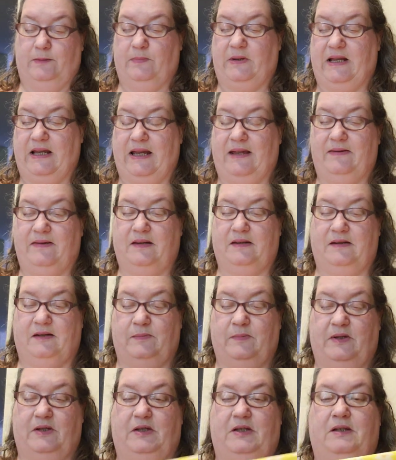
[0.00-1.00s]
I had
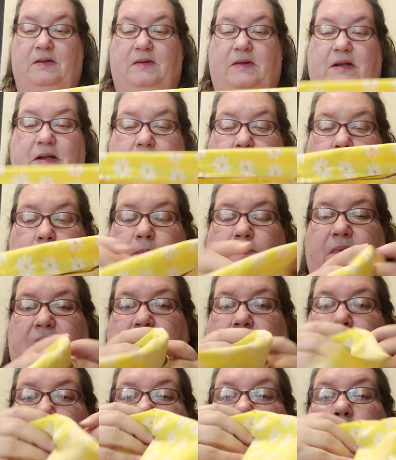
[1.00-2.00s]
this material
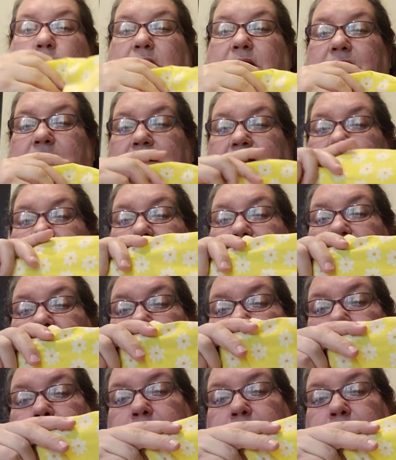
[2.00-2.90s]
where it's